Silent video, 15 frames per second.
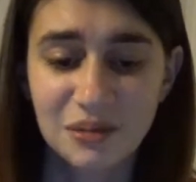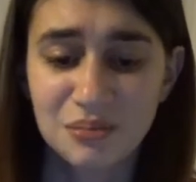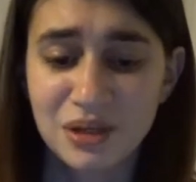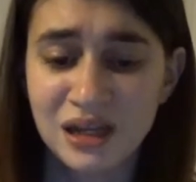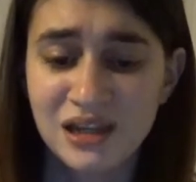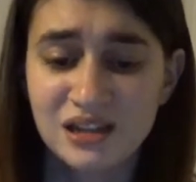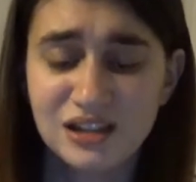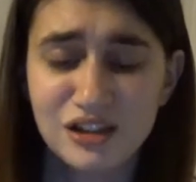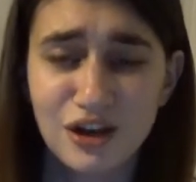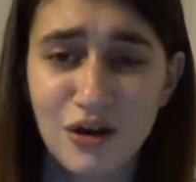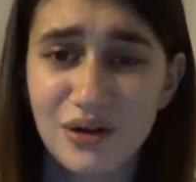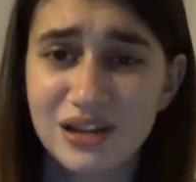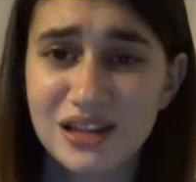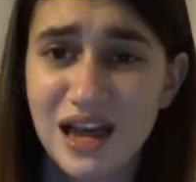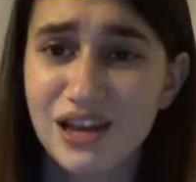peace
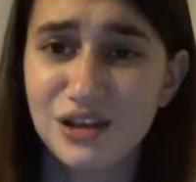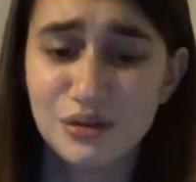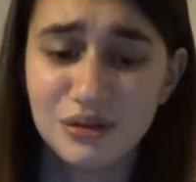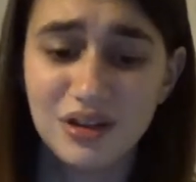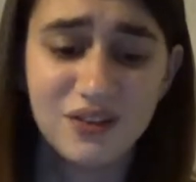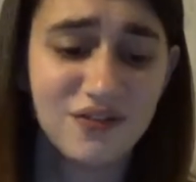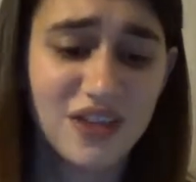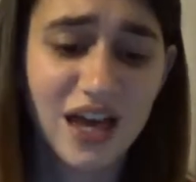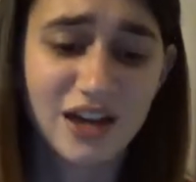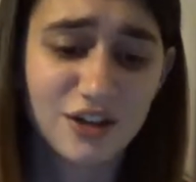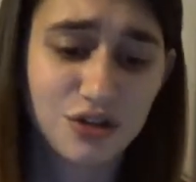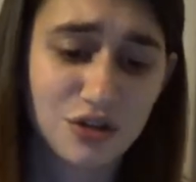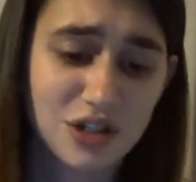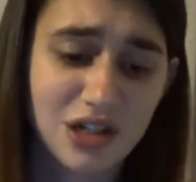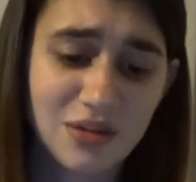knowing that you lived that
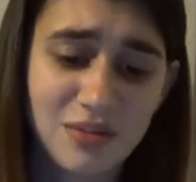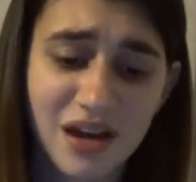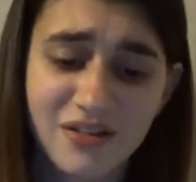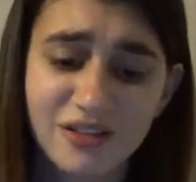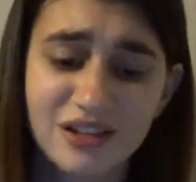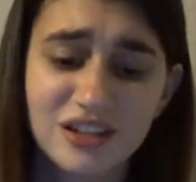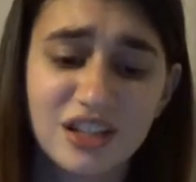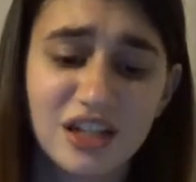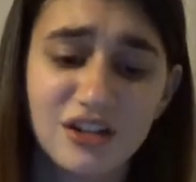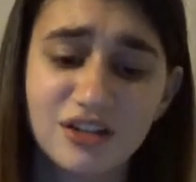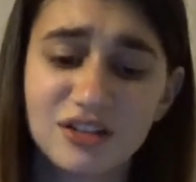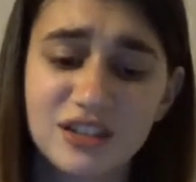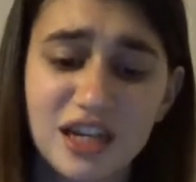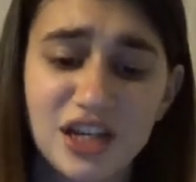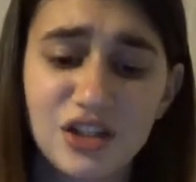dream every
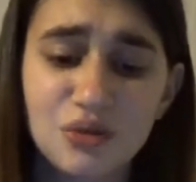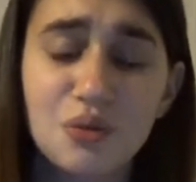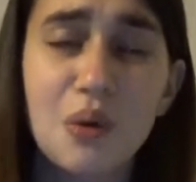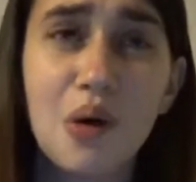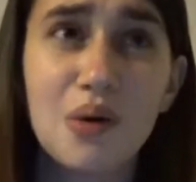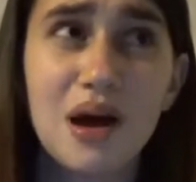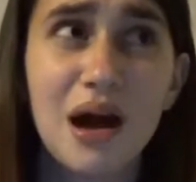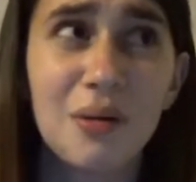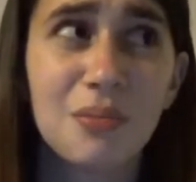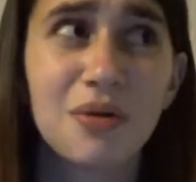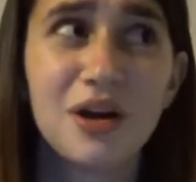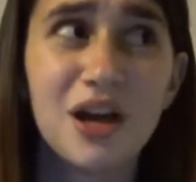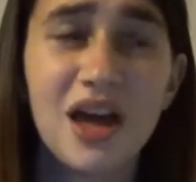single day you woke up